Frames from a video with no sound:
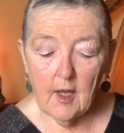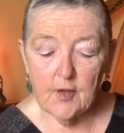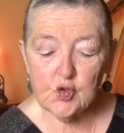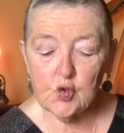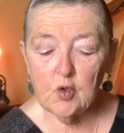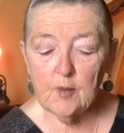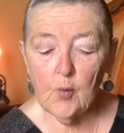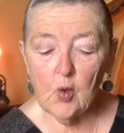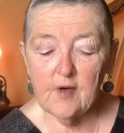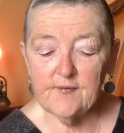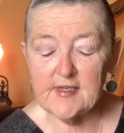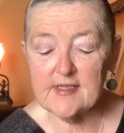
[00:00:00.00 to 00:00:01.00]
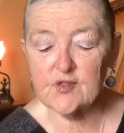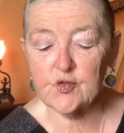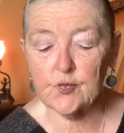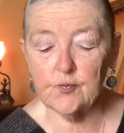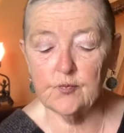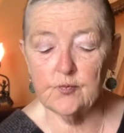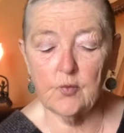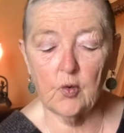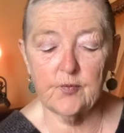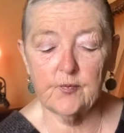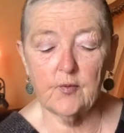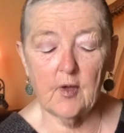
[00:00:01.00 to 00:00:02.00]
2 or more of
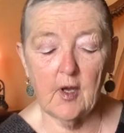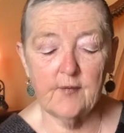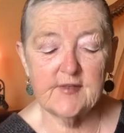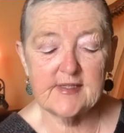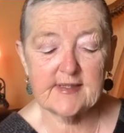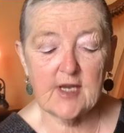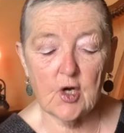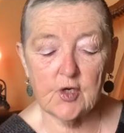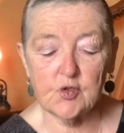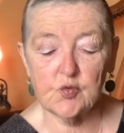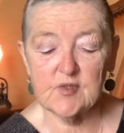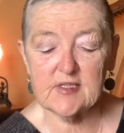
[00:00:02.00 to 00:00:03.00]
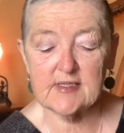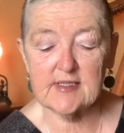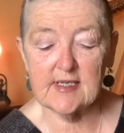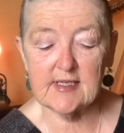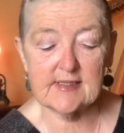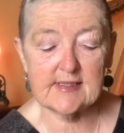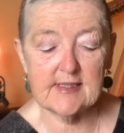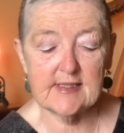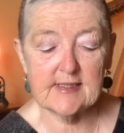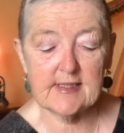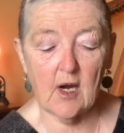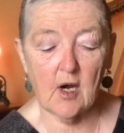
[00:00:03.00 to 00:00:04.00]
these characteristics
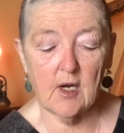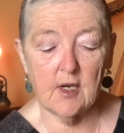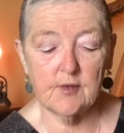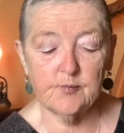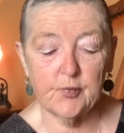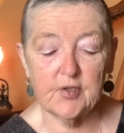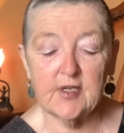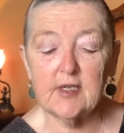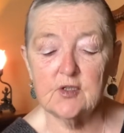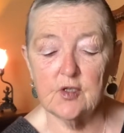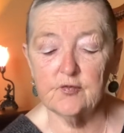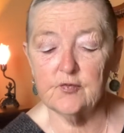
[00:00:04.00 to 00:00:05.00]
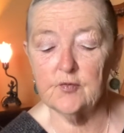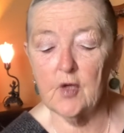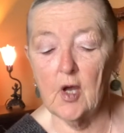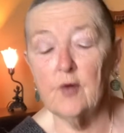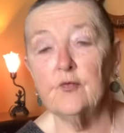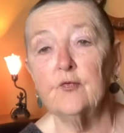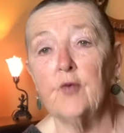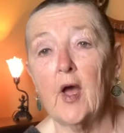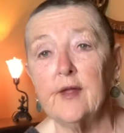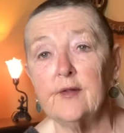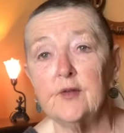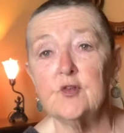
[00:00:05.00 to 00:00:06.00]
is predictive of
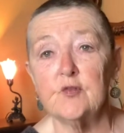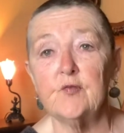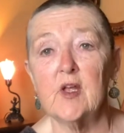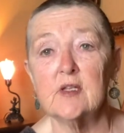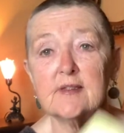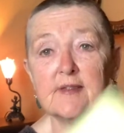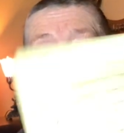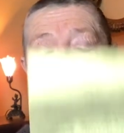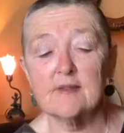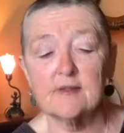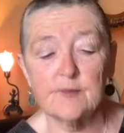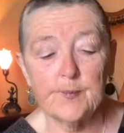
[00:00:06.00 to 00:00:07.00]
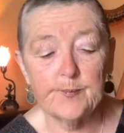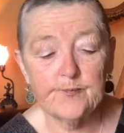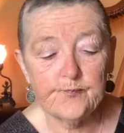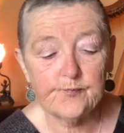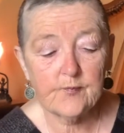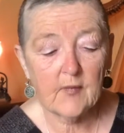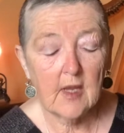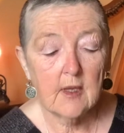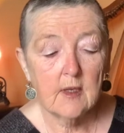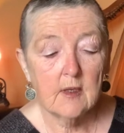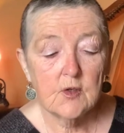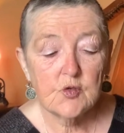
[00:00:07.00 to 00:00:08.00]
violent offenses.
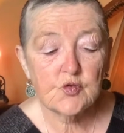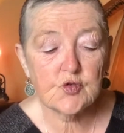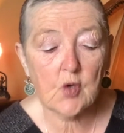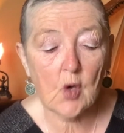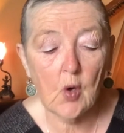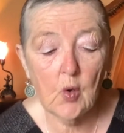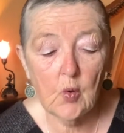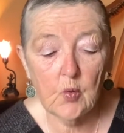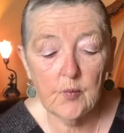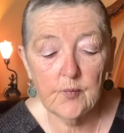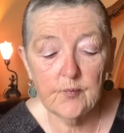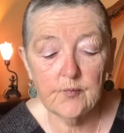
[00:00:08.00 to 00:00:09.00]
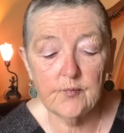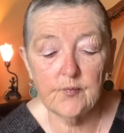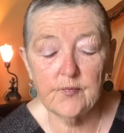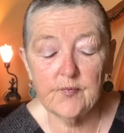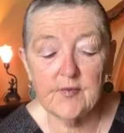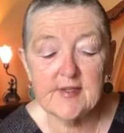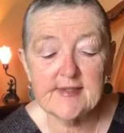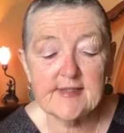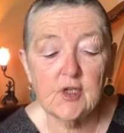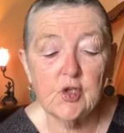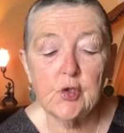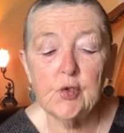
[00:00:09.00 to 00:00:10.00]
So this
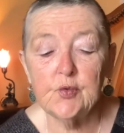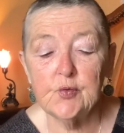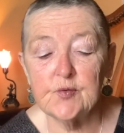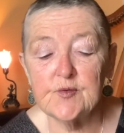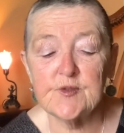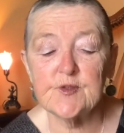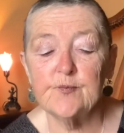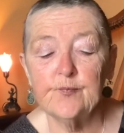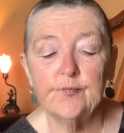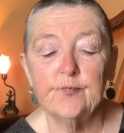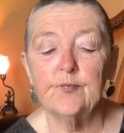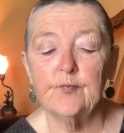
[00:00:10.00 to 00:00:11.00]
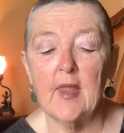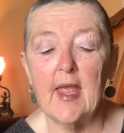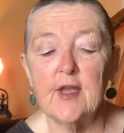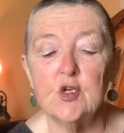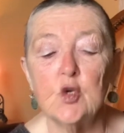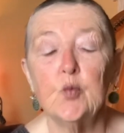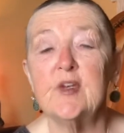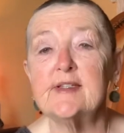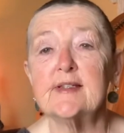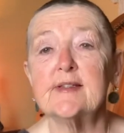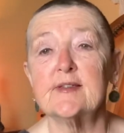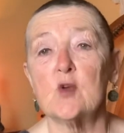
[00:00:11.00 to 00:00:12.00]
includes
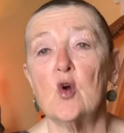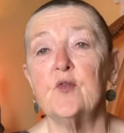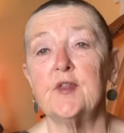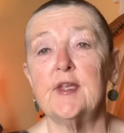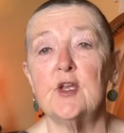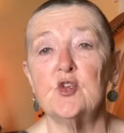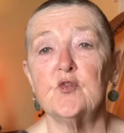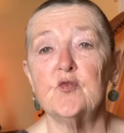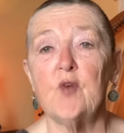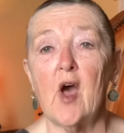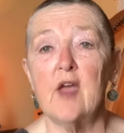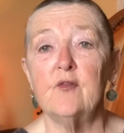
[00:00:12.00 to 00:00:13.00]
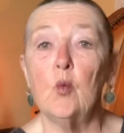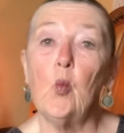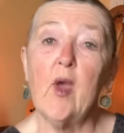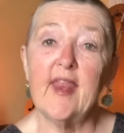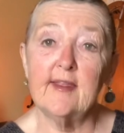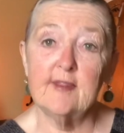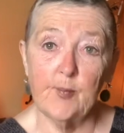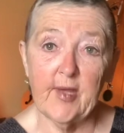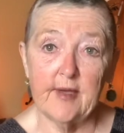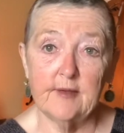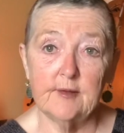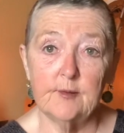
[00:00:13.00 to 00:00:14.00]
enuresis over the age of 5, wetting the bed
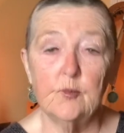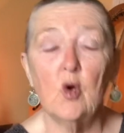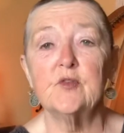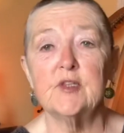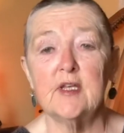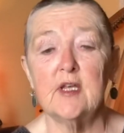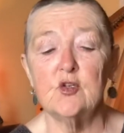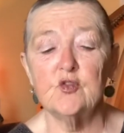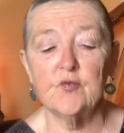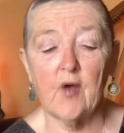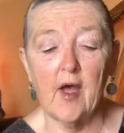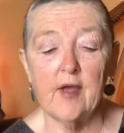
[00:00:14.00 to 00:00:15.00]
over the age of 5.